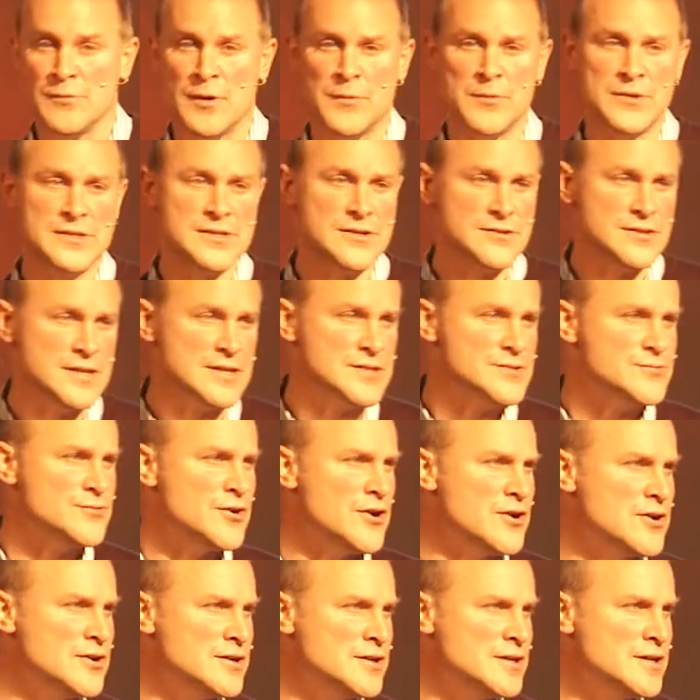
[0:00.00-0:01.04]
when we do things
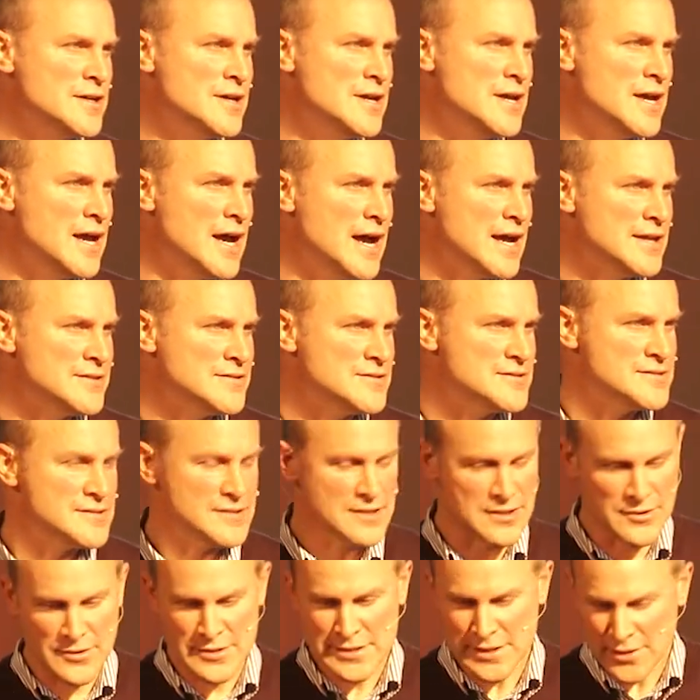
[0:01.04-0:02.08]
wrong. And,
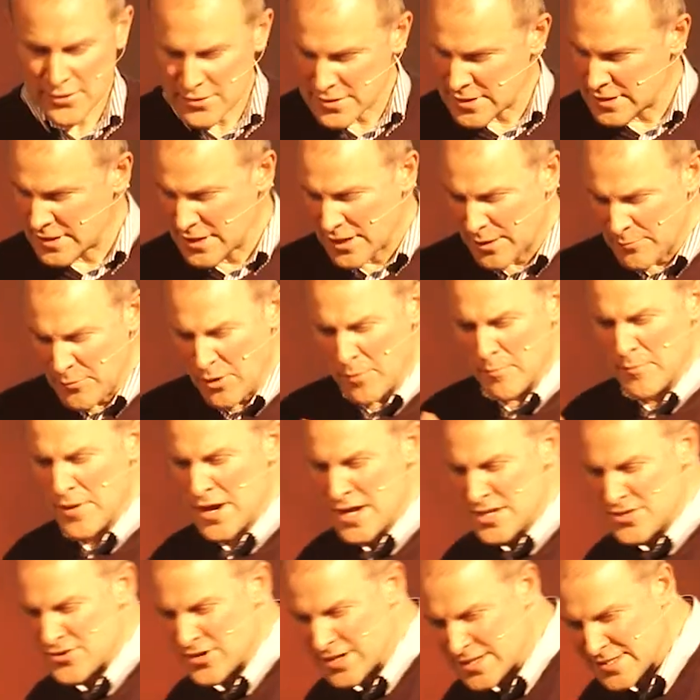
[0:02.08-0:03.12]
you know, as long as, you know, I'm not
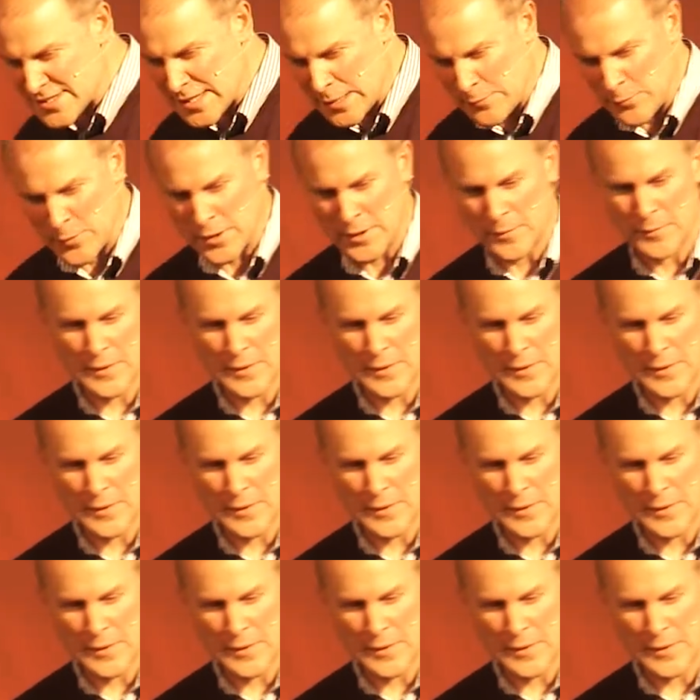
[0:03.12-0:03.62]
murdering someone,